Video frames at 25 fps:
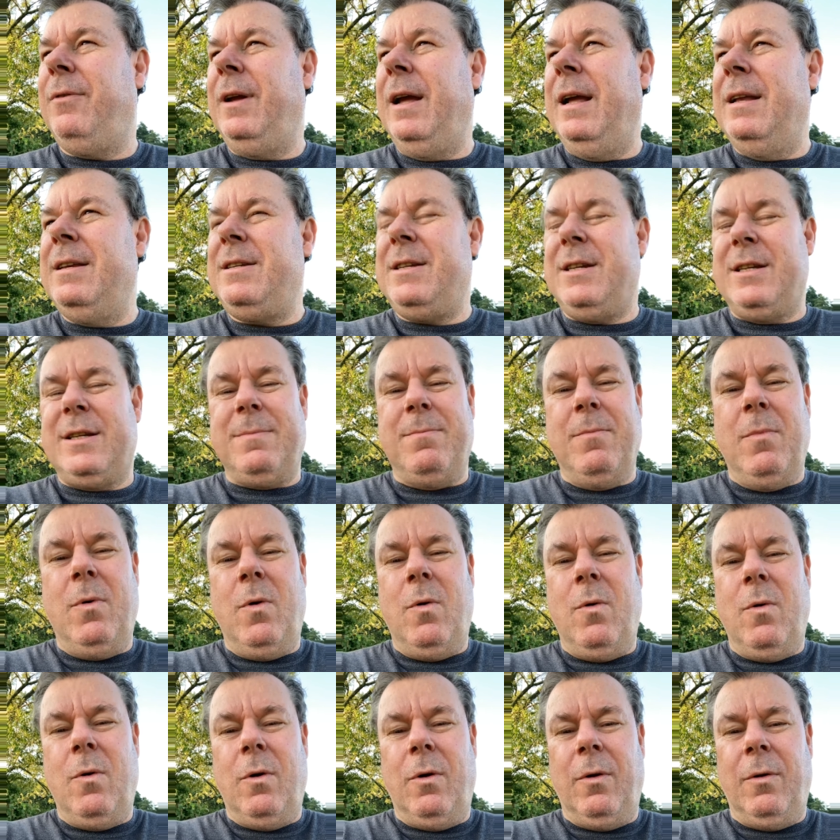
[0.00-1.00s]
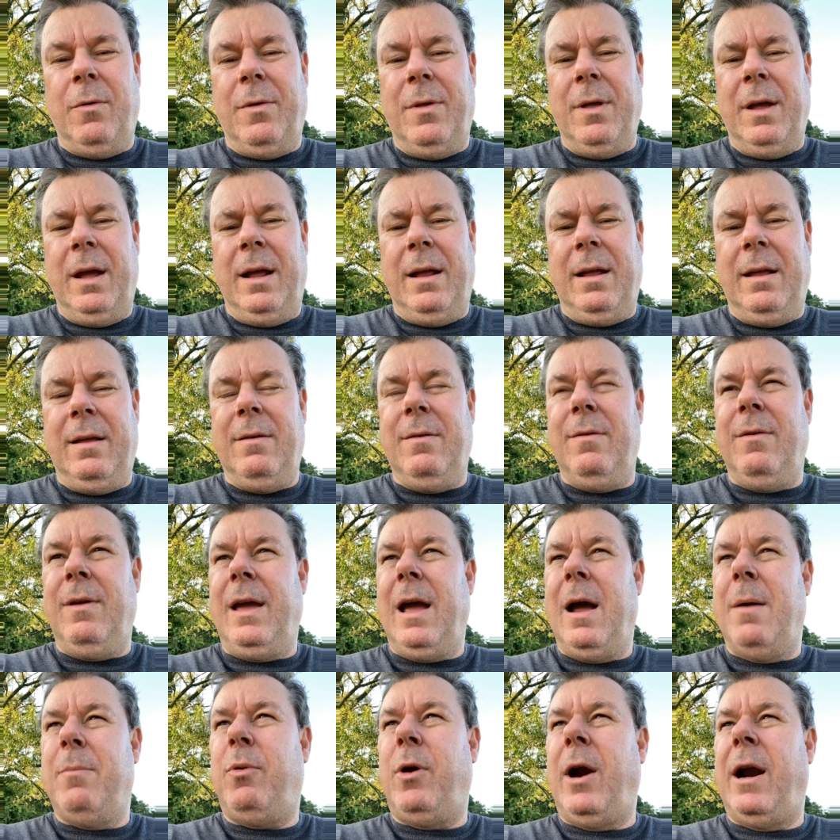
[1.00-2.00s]
It's just more
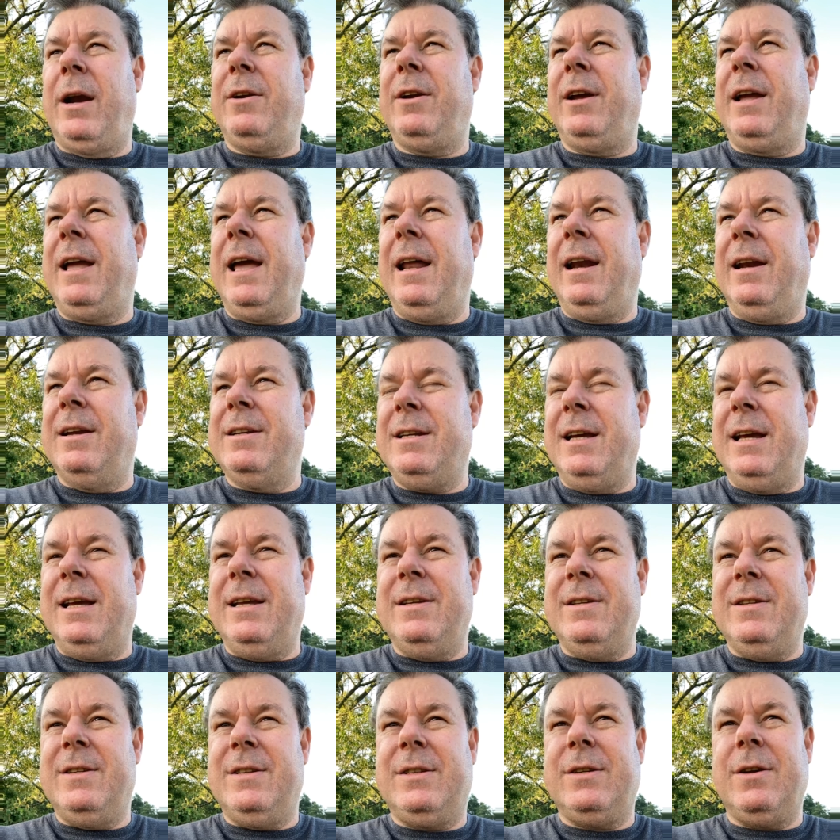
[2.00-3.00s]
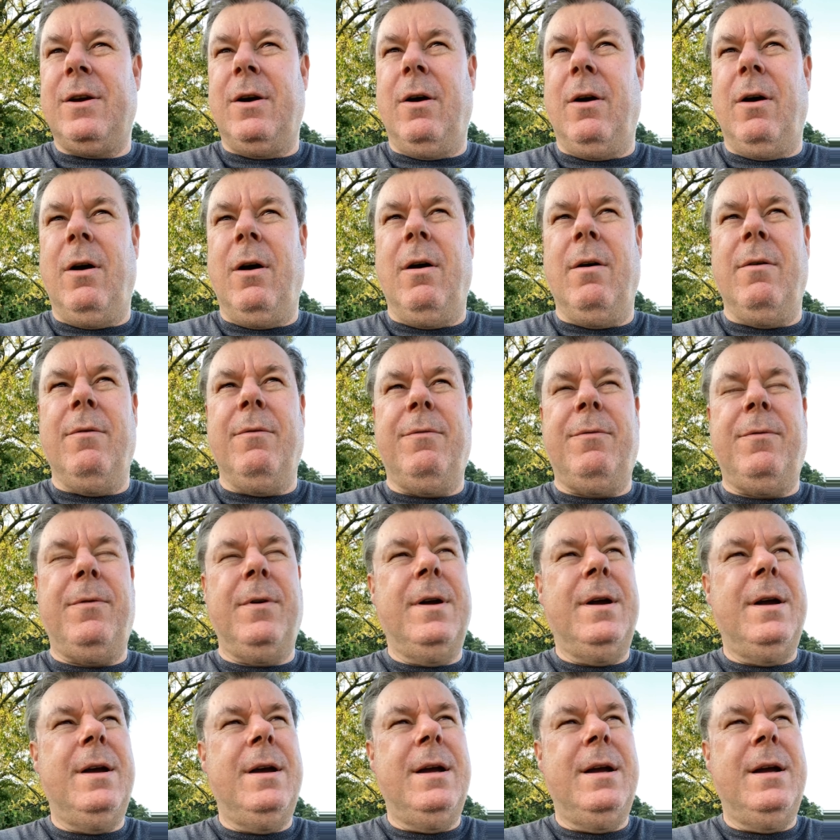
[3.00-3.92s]
the practicalities of